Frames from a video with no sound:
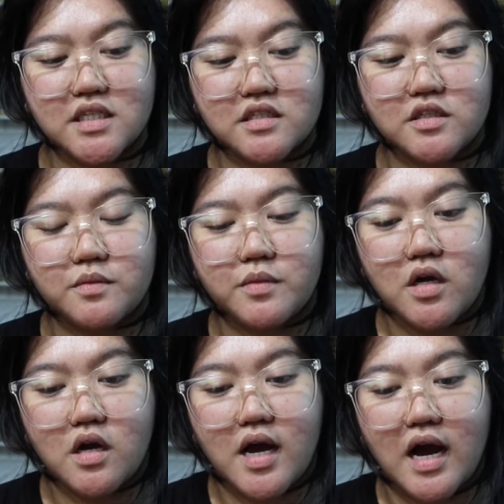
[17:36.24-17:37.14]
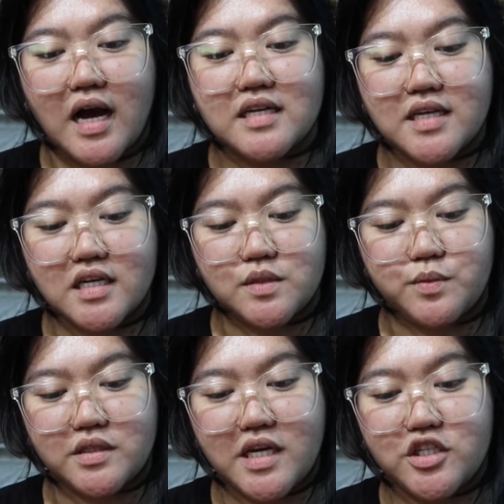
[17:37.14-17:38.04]
system has
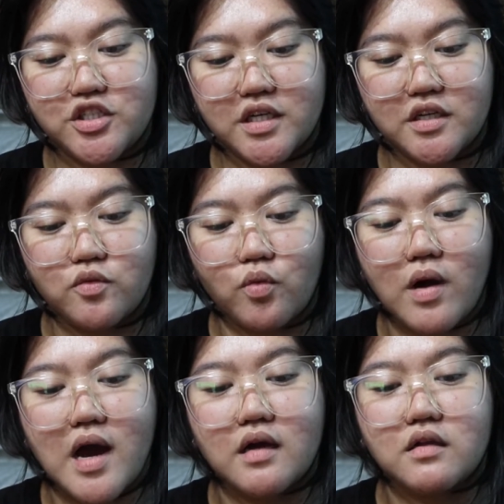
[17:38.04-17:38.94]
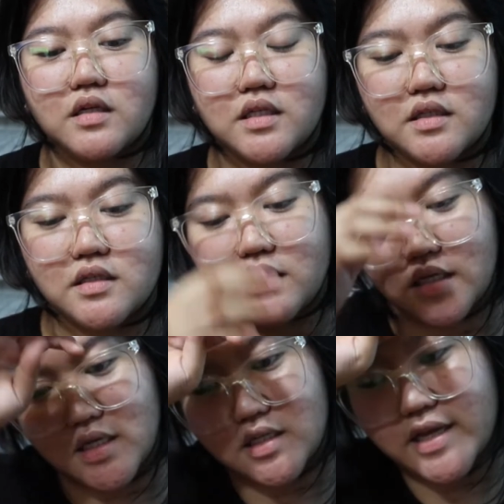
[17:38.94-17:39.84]
explanation, while
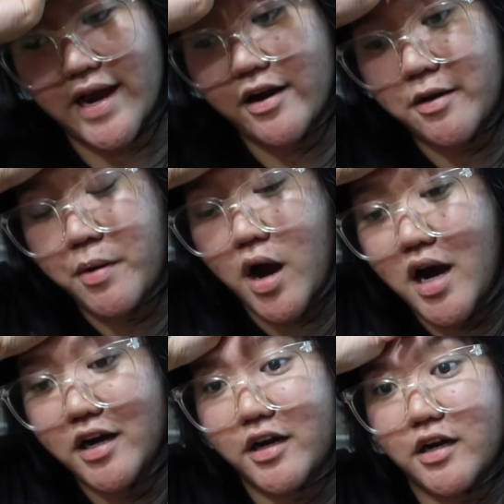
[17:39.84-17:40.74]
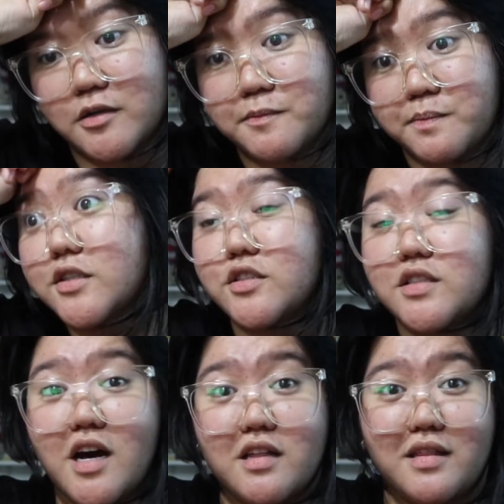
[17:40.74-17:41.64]
in Harry Potter there's
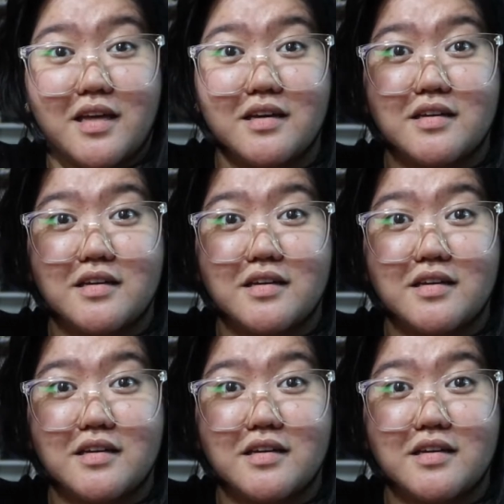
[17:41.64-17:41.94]
nothing.